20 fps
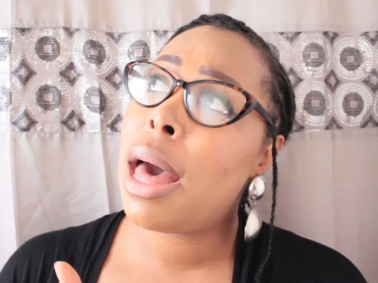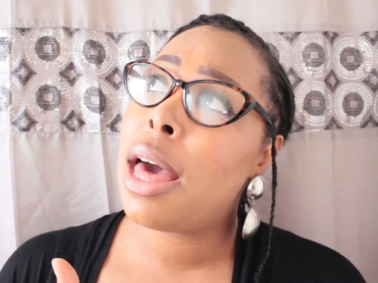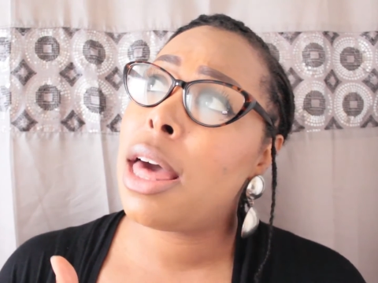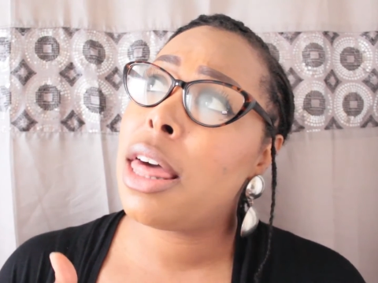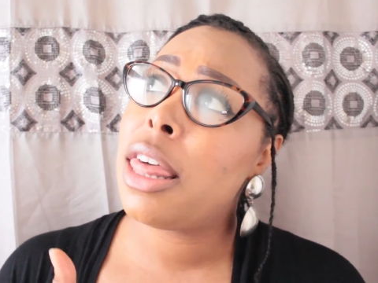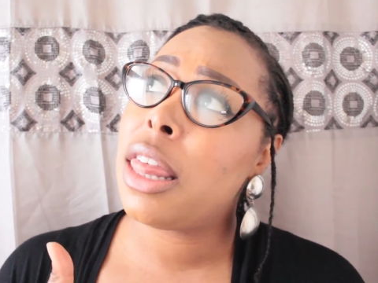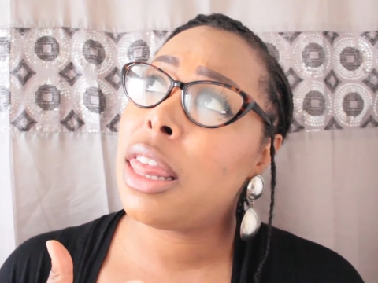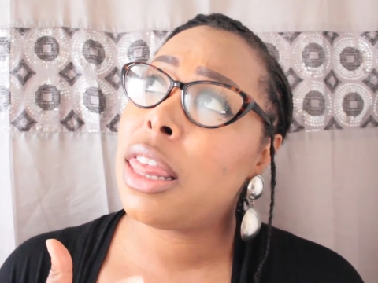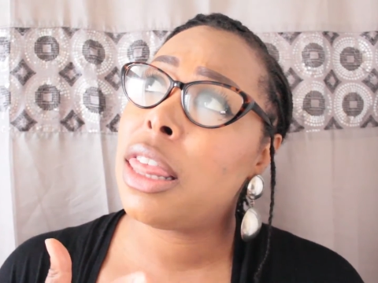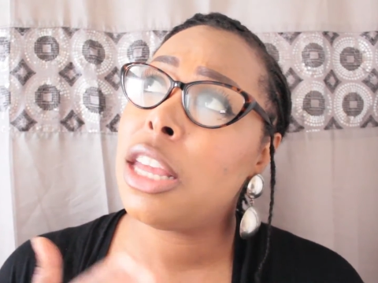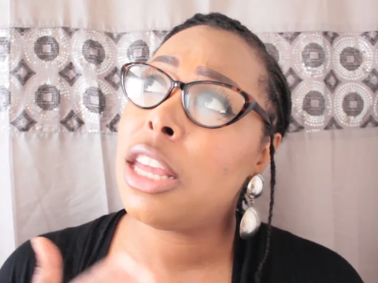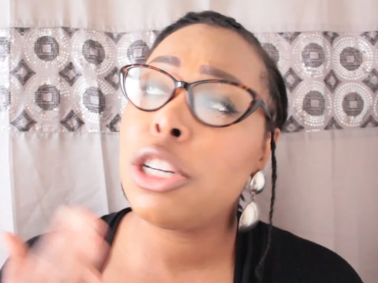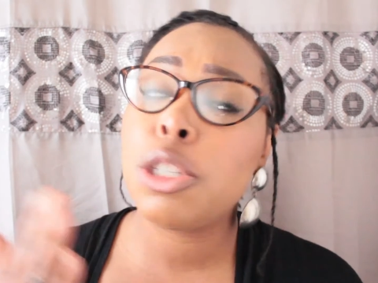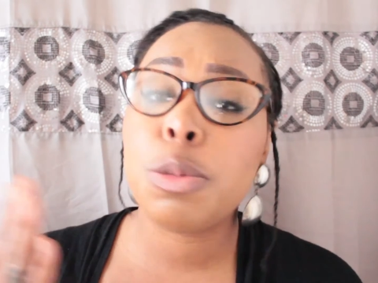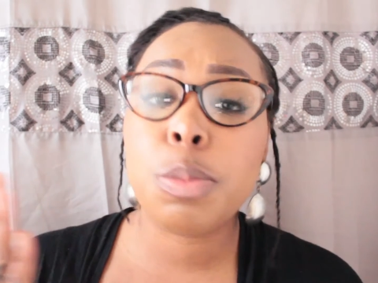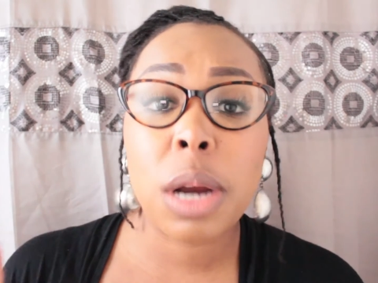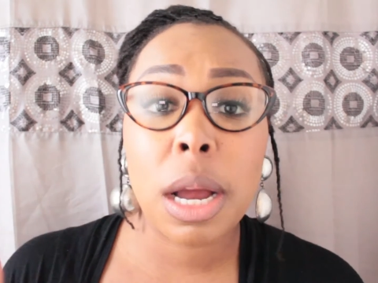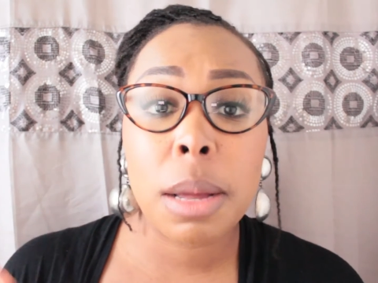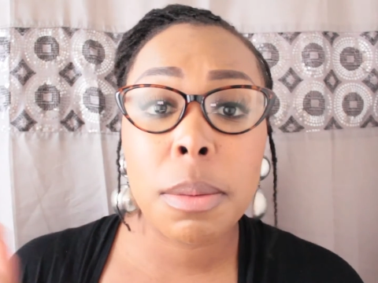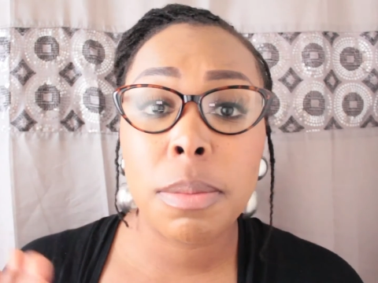
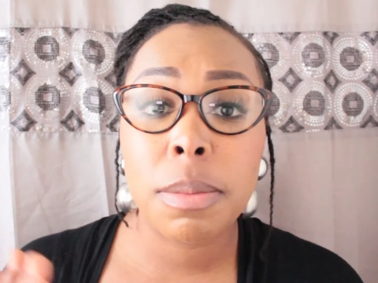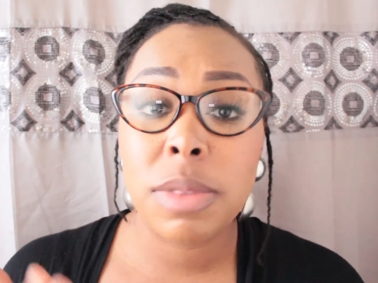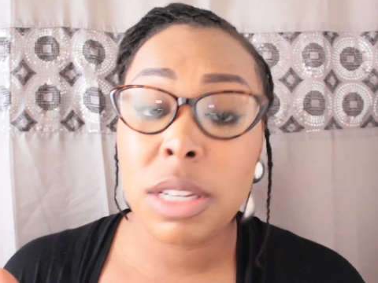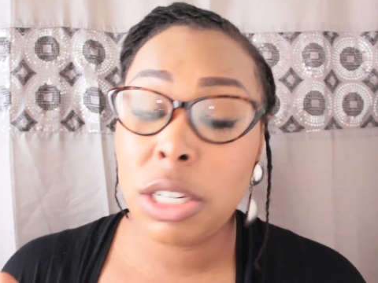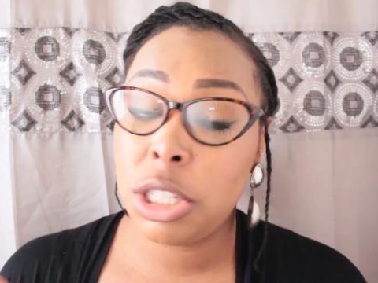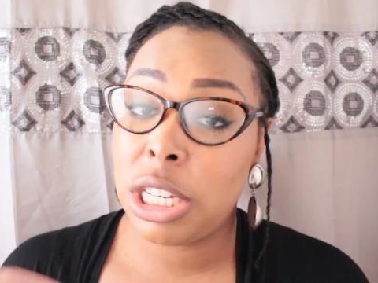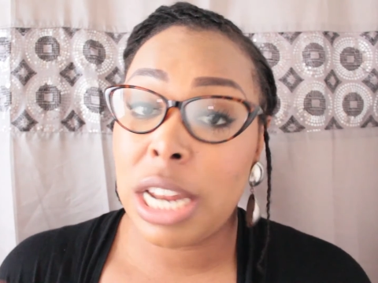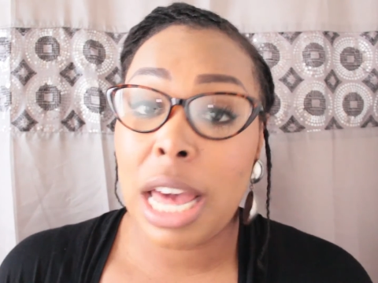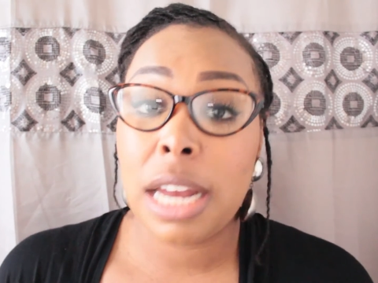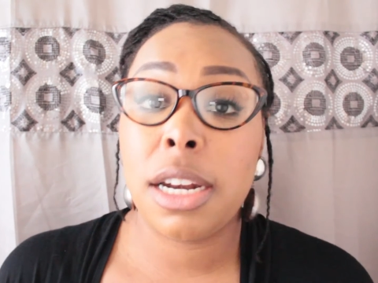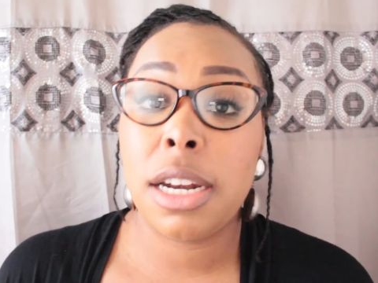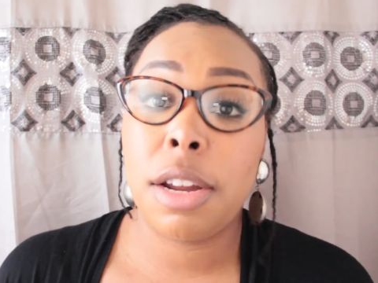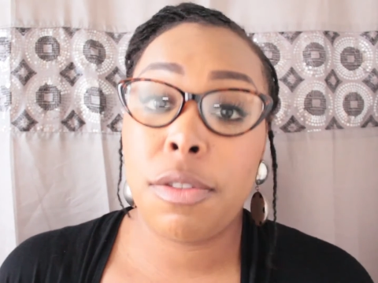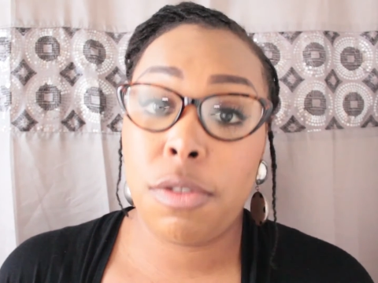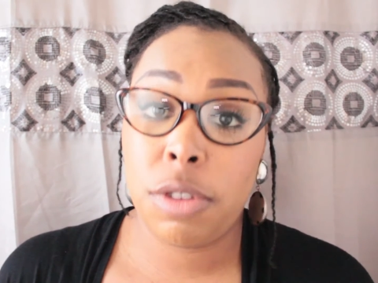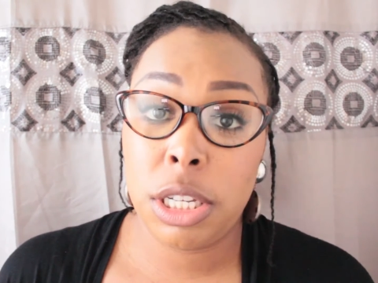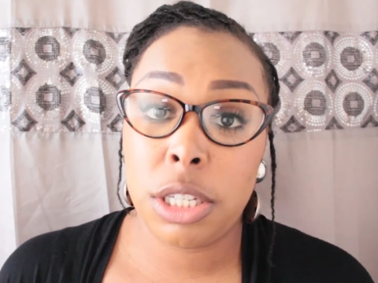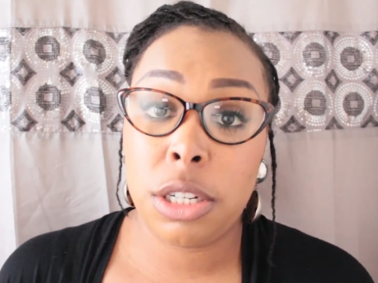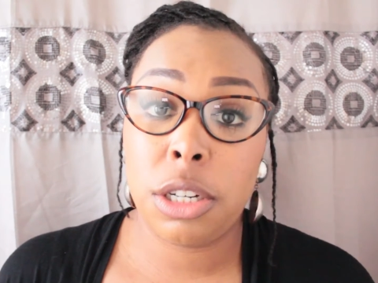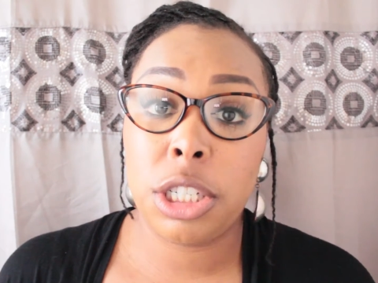there's not enough
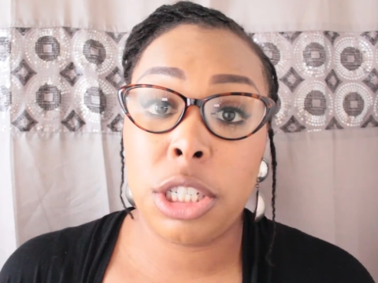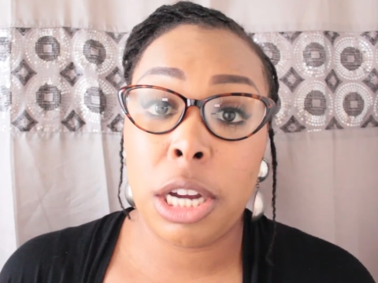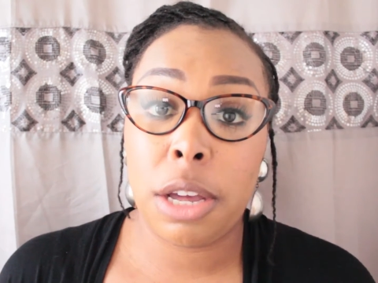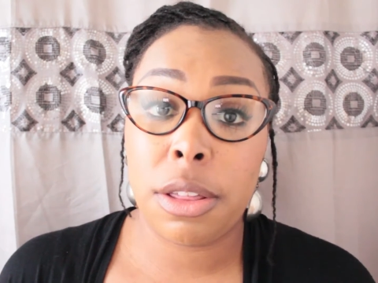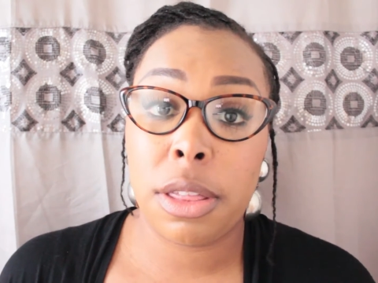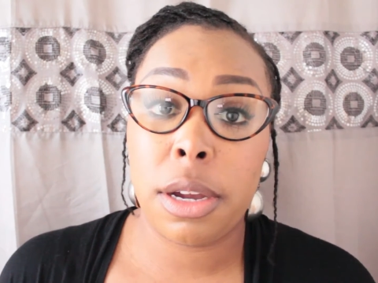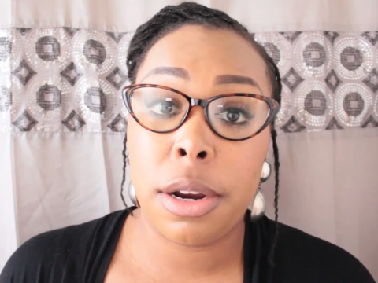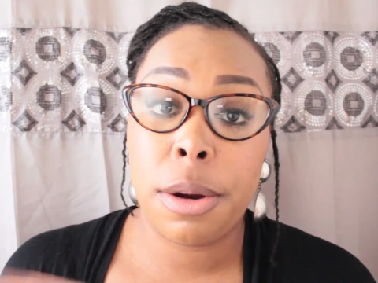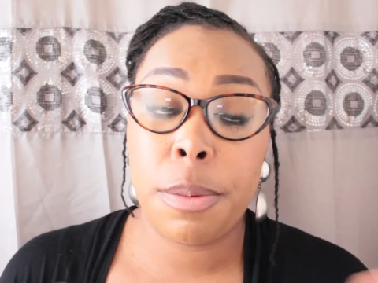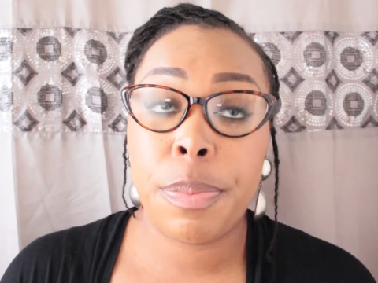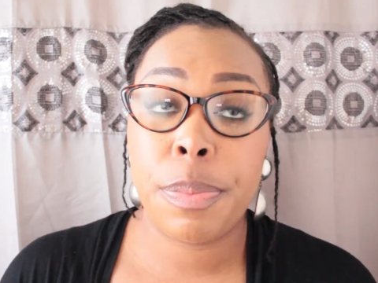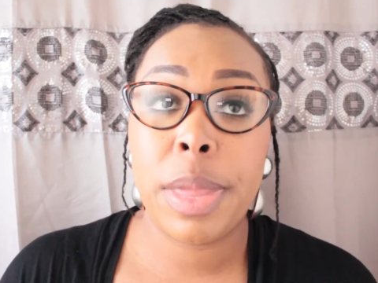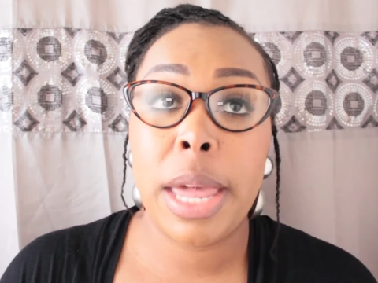research out there,